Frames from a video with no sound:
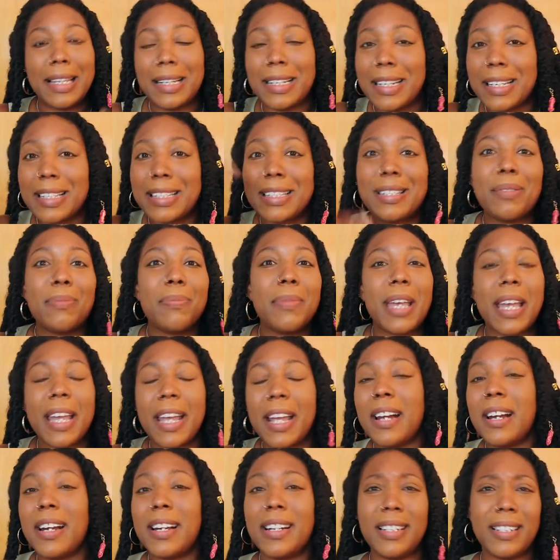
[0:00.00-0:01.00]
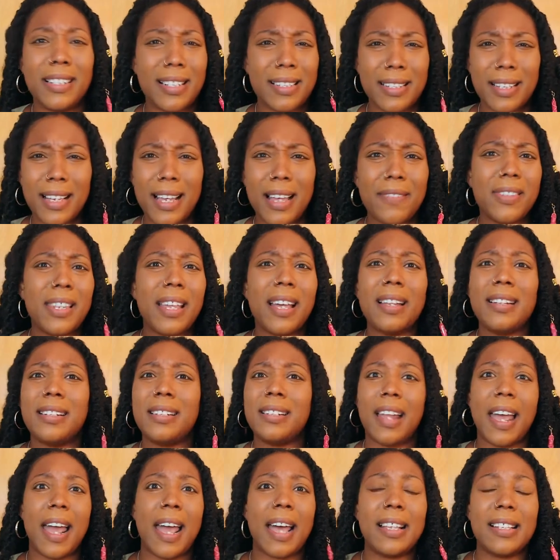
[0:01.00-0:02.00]
and get some air and it doesn't have that
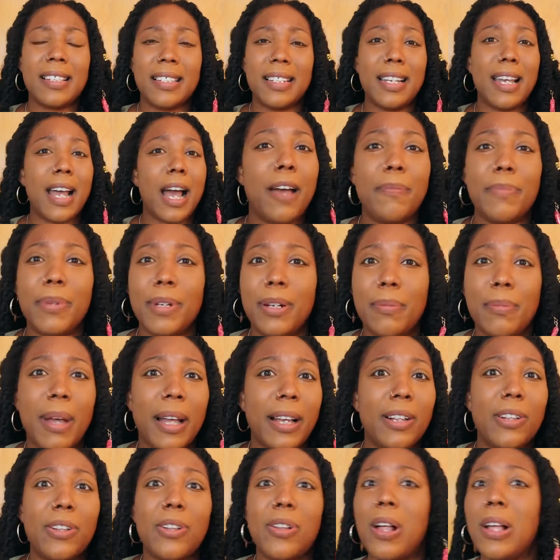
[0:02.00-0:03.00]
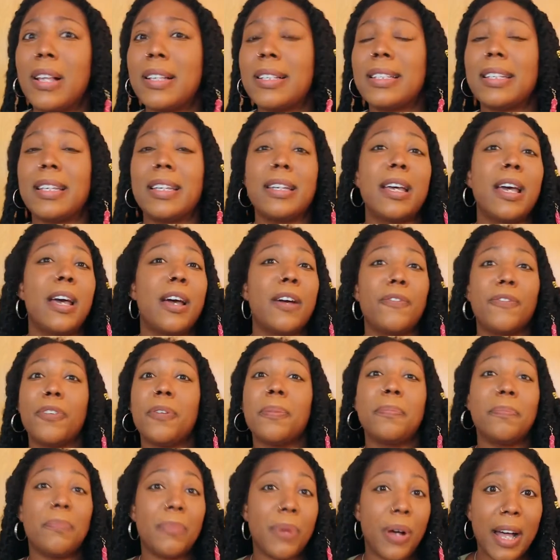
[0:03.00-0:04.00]
nasty, I've been in my closet
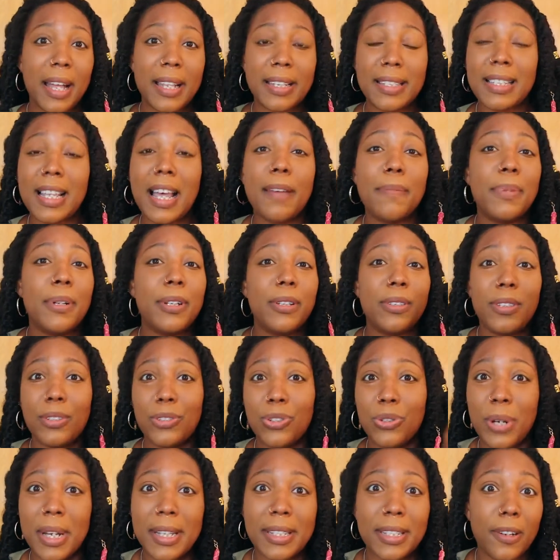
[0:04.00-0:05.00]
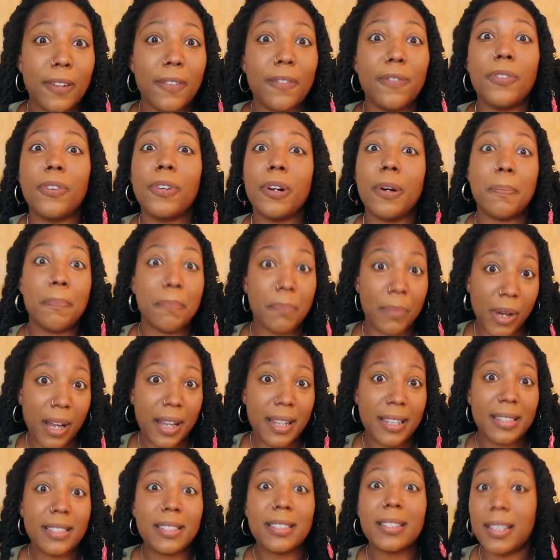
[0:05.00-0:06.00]
for months, I've been in the dresser for
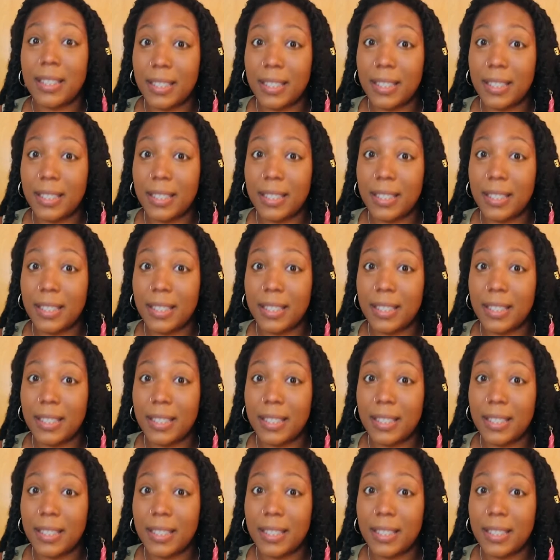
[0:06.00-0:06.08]
months